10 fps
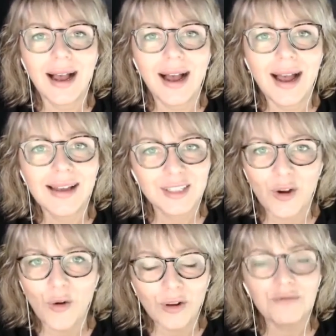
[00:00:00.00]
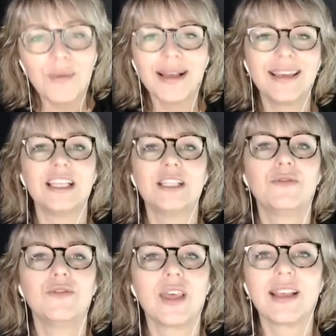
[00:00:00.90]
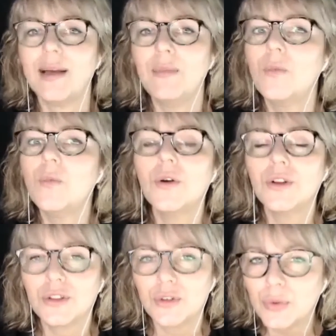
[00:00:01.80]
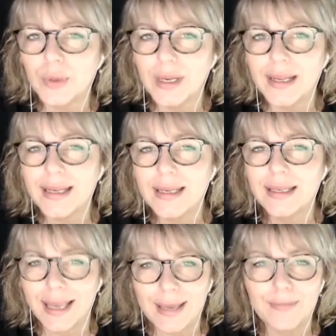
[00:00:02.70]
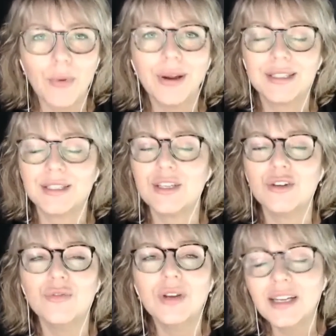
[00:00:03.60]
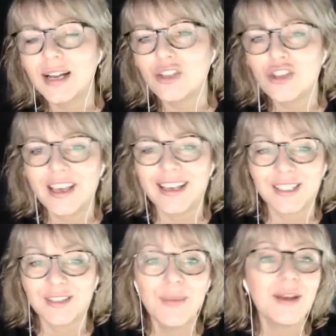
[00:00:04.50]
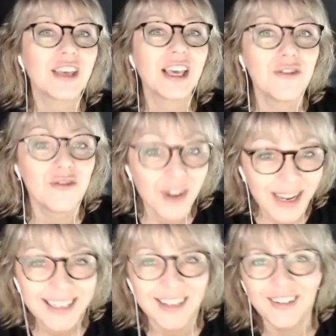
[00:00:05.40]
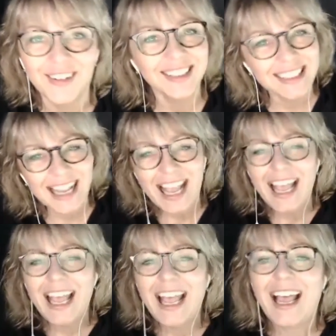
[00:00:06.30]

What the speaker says: ask all of my guests before they come on, what are 3 key points that you'd really like to share? So I'm actually going to read yours one